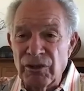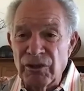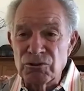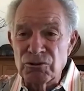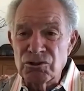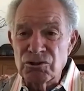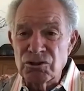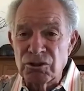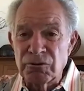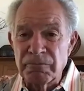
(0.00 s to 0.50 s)

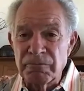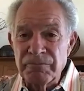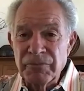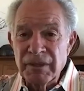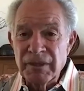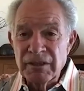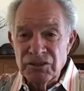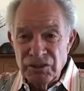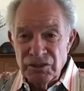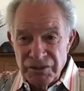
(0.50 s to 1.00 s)
goes to.
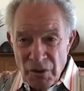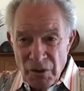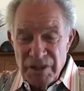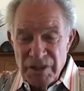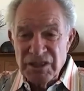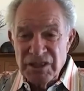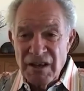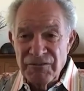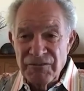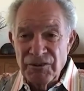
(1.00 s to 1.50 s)
So you
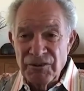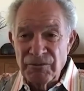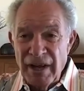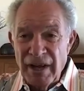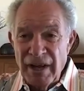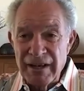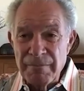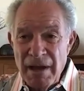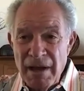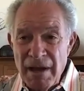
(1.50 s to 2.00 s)
always have the right
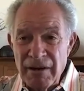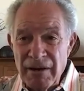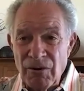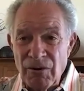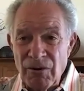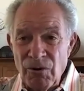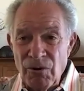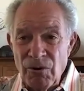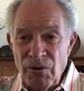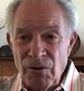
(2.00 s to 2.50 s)
amount of
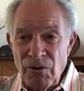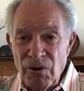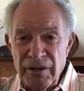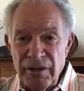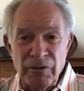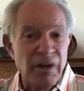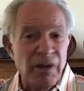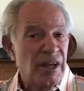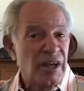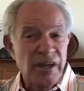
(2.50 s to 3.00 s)
oil. It
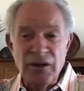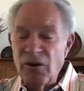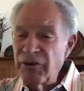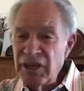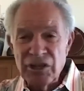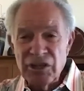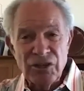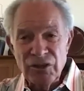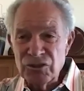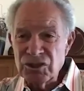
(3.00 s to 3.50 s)
only cooks
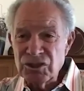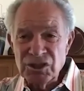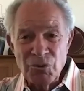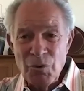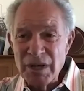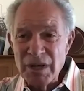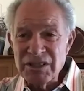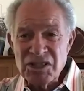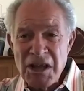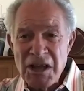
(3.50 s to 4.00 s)
to one
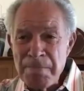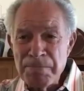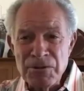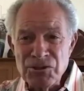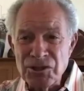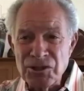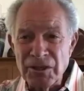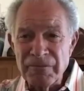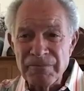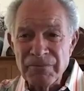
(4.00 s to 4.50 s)
temperature.
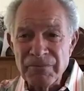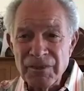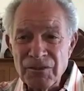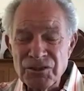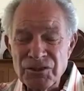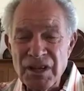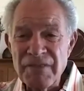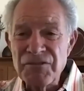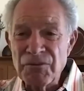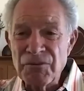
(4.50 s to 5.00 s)
So you have the
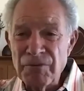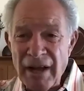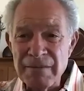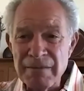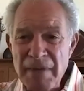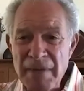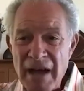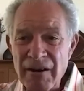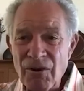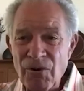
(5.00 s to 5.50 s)
right amount
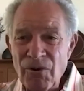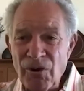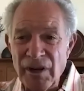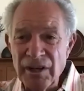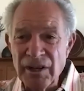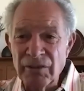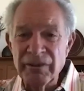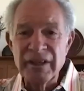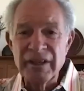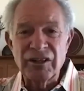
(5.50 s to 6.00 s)
of oil.
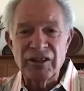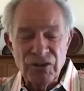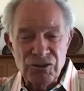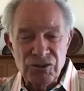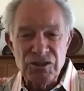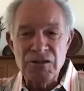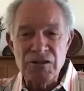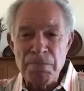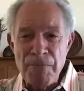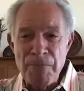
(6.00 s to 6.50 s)
It cooks the
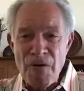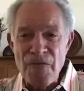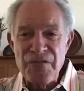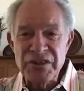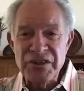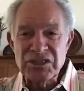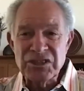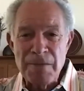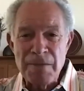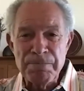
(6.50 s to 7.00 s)
perfect
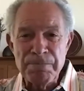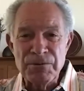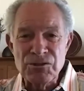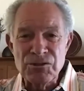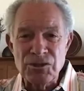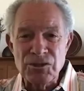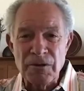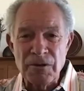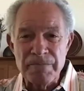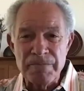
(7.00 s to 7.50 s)
temperature.
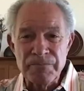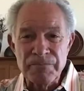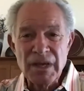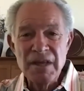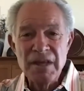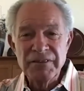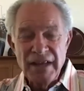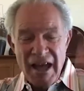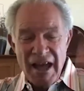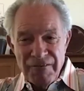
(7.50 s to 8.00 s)
They have
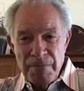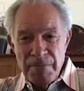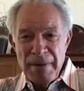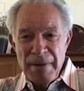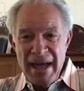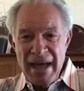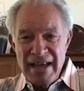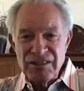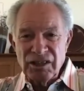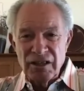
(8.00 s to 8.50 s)
a
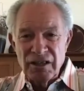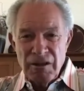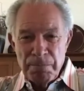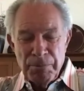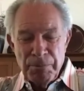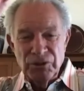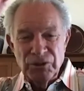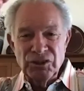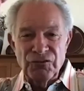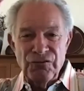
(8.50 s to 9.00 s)
basket. You put the
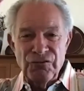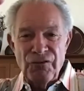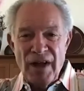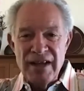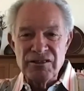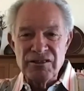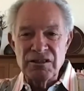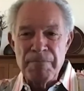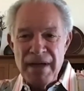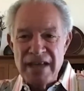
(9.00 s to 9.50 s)
fries in the
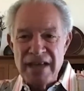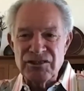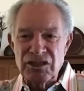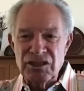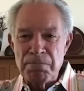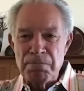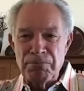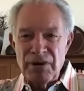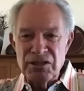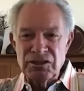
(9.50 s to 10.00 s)
basket. You
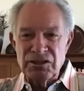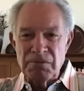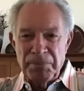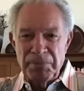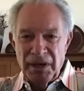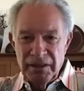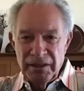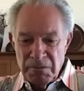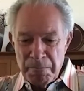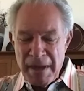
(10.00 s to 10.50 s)
press the
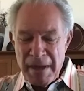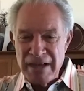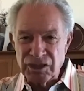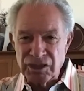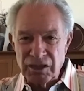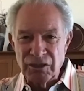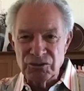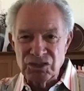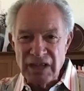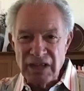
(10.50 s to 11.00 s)
button. The basket
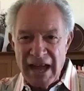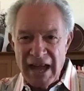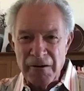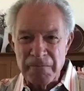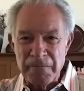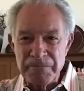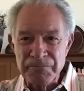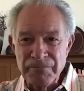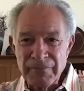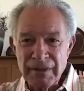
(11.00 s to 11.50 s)
goes down.
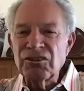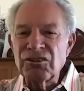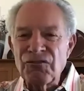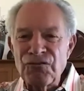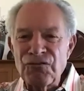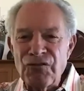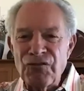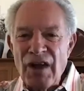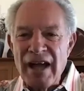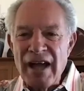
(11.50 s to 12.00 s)

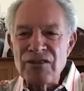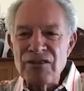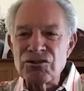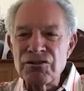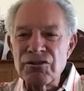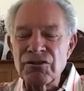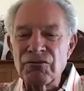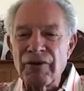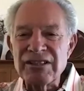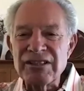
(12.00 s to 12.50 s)
They
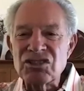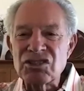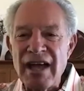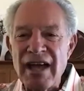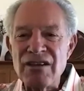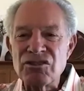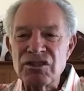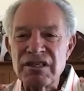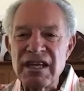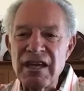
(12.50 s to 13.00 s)
even
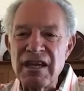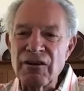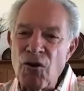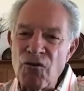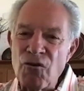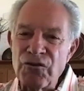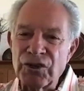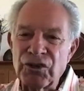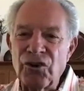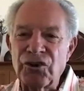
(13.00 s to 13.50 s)
pre-cut the
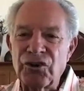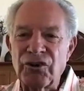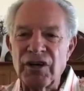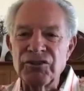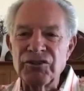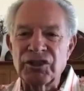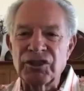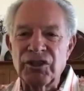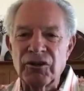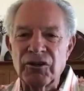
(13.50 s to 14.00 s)
fries so they're the
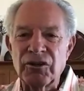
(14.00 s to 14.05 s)
right